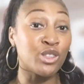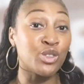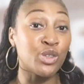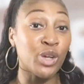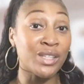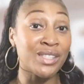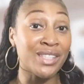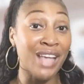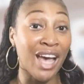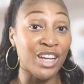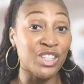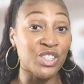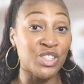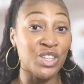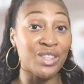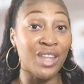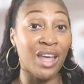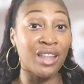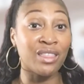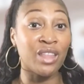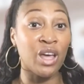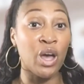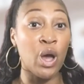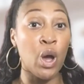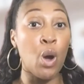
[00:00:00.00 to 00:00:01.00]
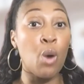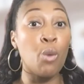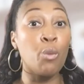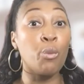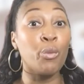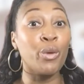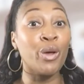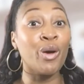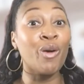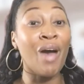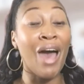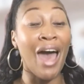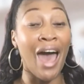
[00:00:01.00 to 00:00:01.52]
transaction that the home
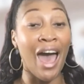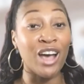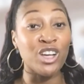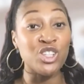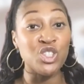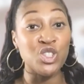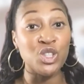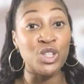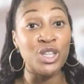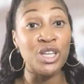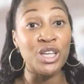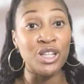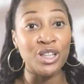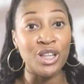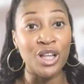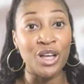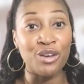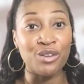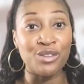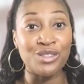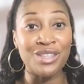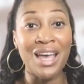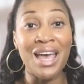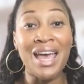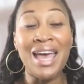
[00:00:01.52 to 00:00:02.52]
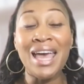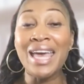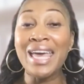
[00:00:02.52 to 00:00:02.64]
will actually close.